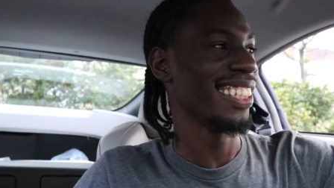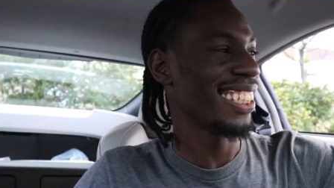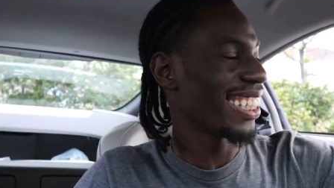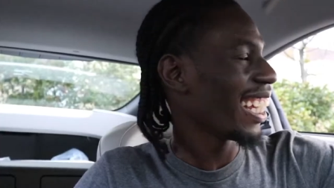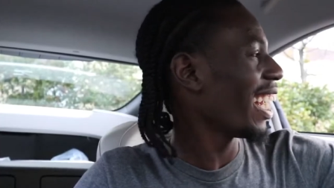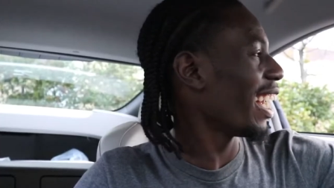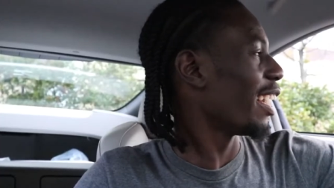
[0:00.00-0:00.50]

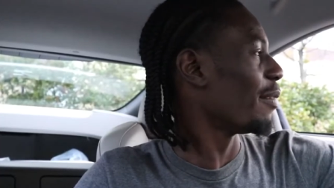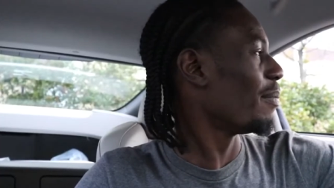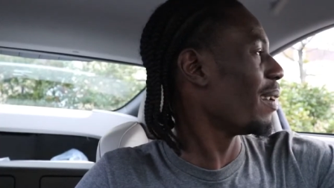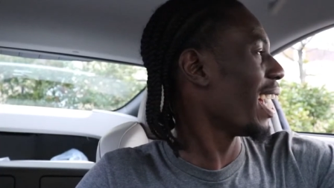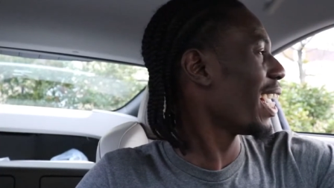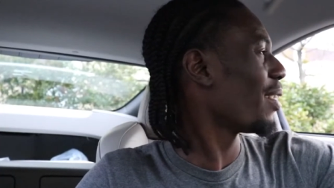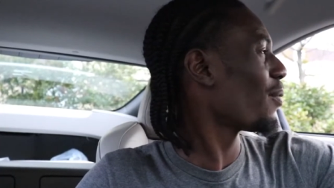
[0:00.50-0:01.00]
Dang,
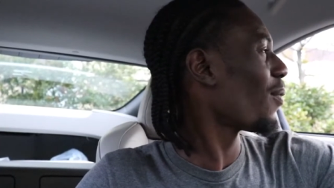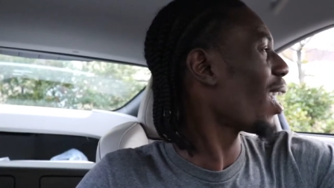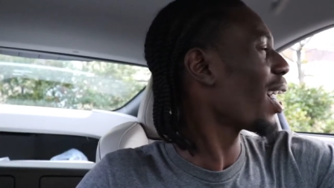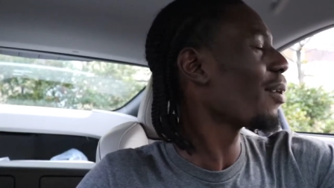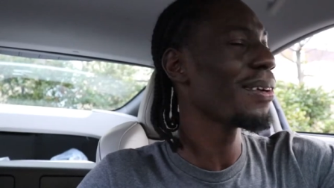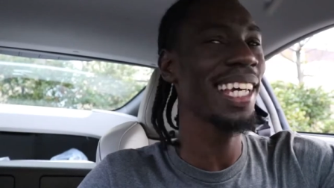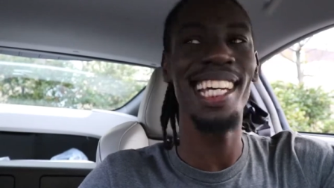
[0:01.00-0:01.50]
man, why
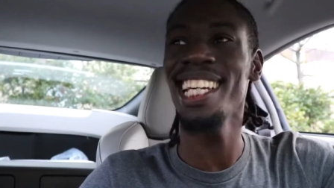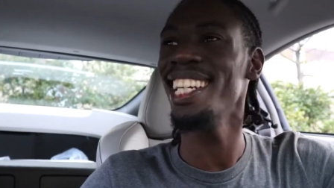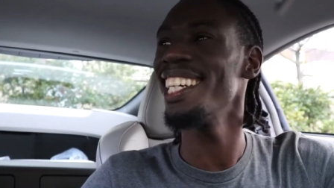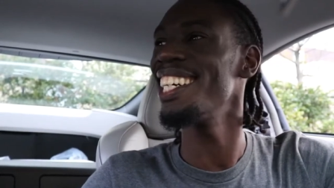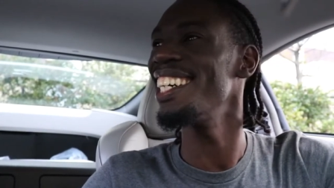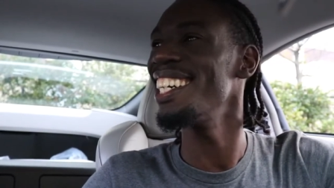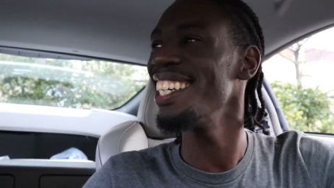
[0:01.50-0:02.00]
are we in
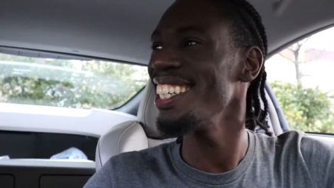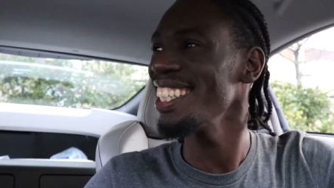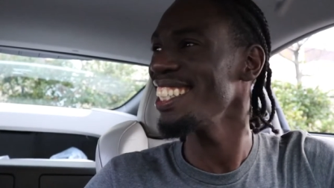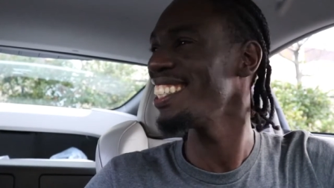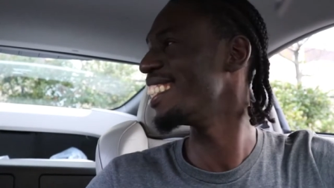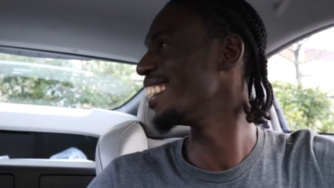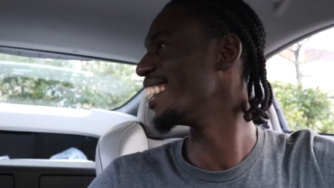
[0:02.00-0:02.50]
the
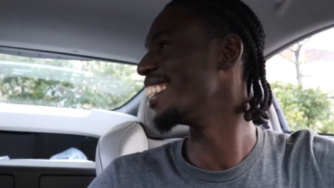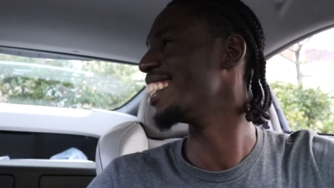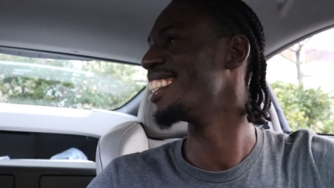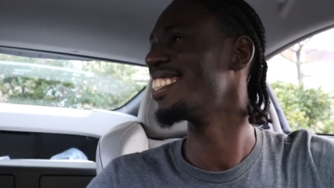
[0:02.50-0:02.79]
hood?